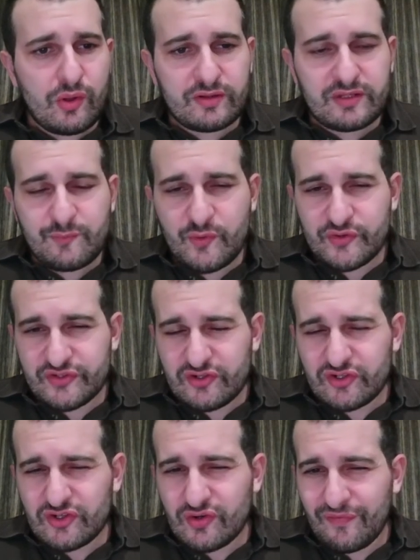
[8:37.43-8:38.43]
the
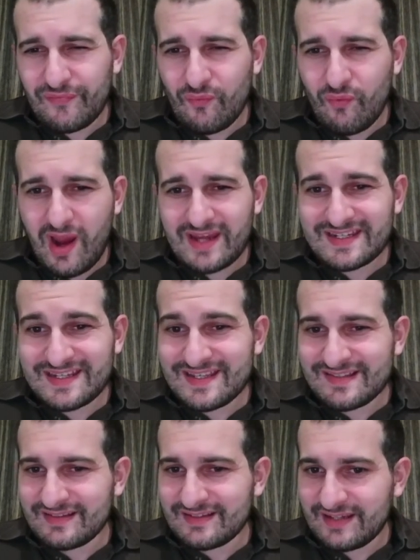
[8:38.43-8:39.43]
position of white
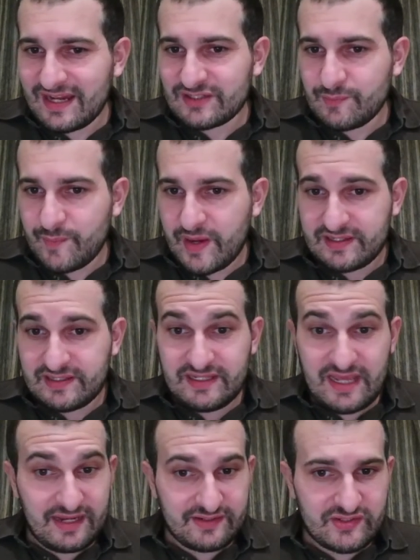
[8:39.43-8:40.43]
isn't that bad
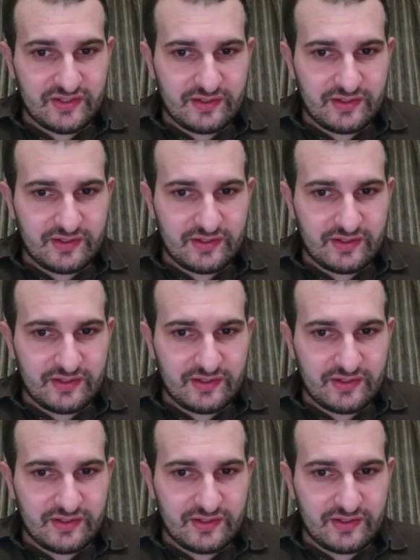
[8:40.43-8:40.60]
yet.